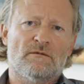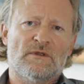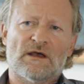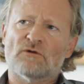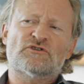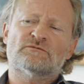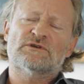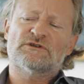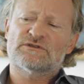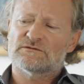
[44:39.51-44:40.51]
the
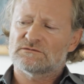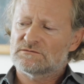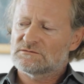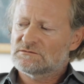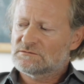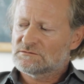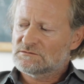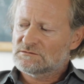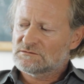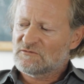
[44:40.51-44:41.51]
ultimate
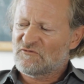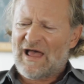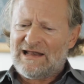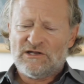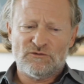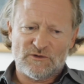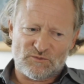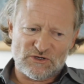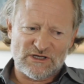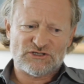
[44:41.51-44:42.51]
value is
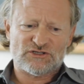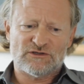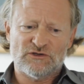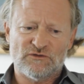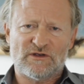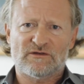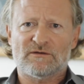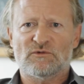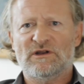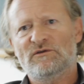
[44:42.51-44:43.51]
prediction using
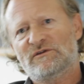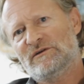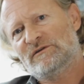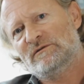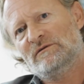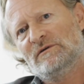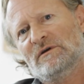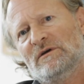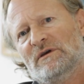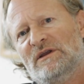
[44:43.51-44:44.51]
someone else's
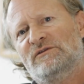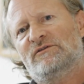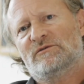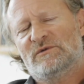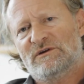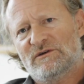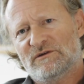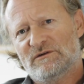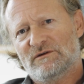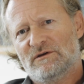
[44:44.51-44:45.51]

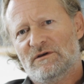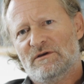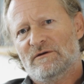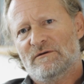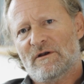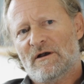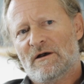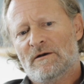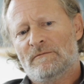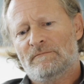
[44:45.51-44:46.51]
instrument
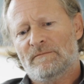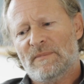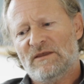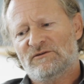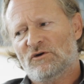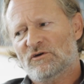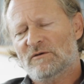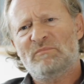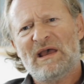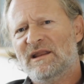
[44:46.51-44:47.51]
um, is not
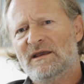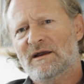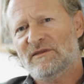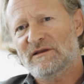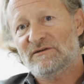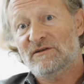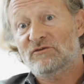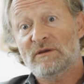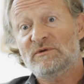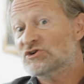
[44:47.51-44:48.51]
compelling, I think, to the
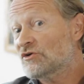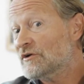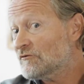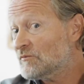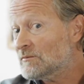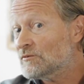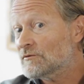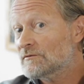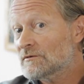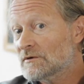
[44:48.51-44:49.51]
great majority of people.